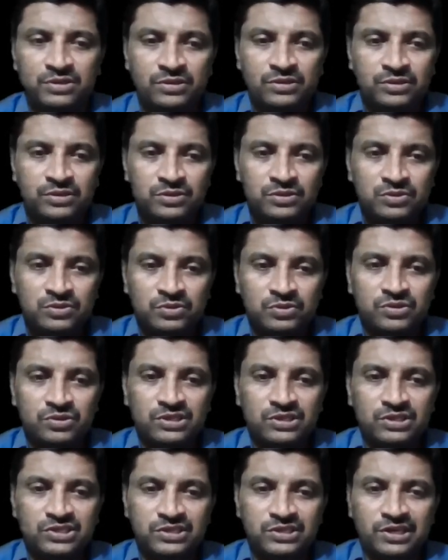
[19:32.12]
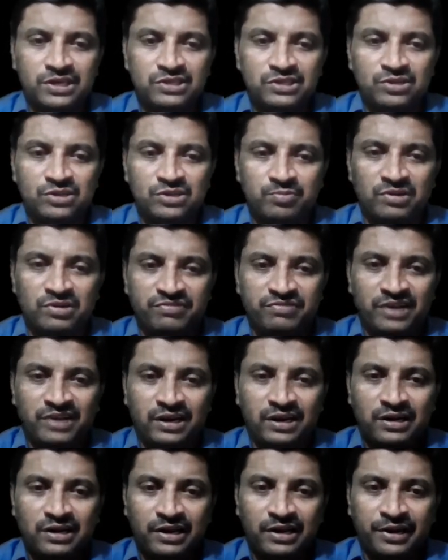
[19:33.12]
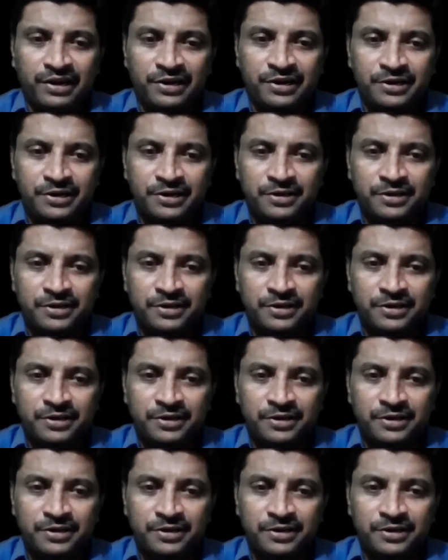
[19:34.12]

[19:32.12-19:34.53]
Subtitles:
So this is an example of a candidate key.